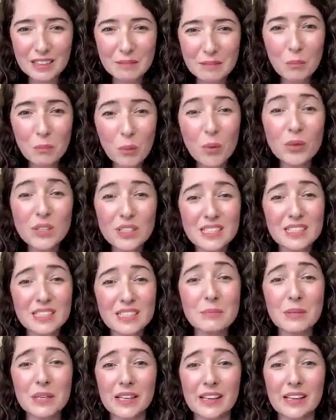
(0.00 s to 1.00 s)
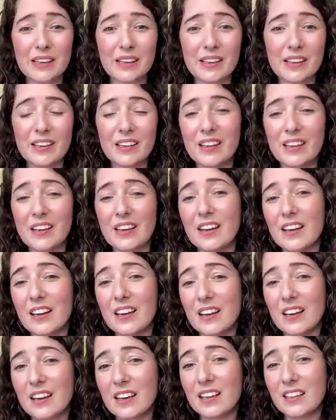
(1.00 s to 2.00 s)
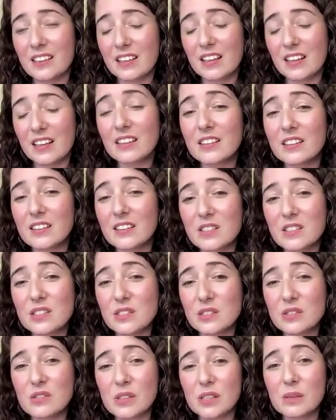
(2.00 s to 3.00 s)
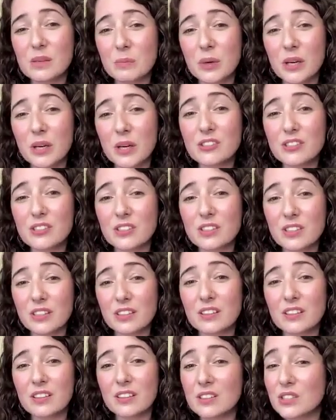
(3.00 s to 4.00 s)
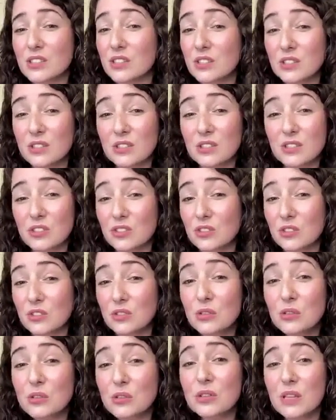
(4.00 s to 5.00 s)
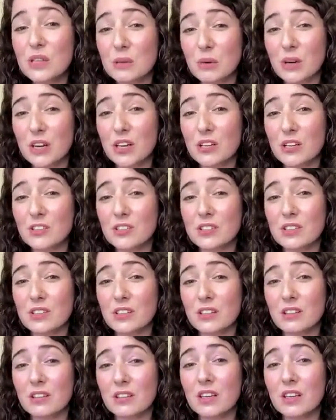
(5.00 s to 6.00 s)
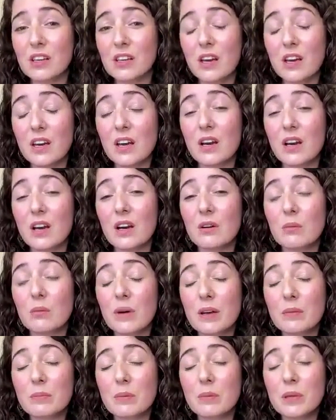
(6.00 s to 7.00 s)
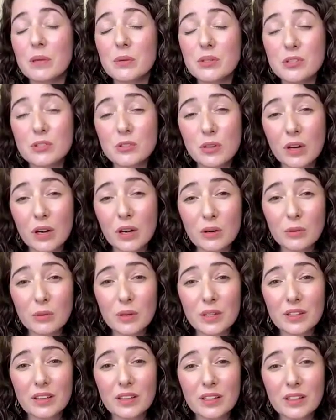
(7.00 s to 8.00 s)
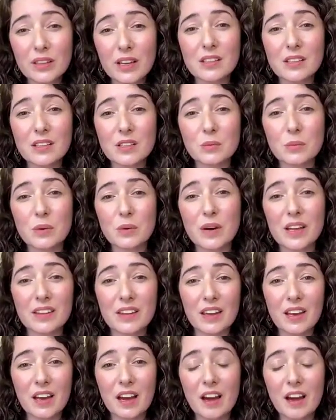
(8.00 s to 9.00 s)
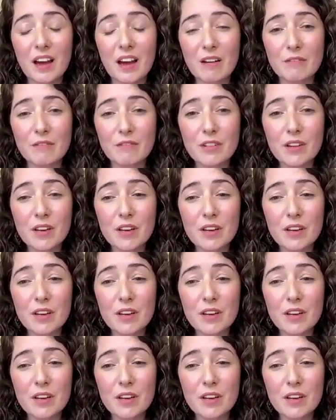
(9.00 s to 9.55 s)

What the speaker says: more deeply. And I think this is really precious. I think this is just truly precious. And I think where people struggle with that is where they have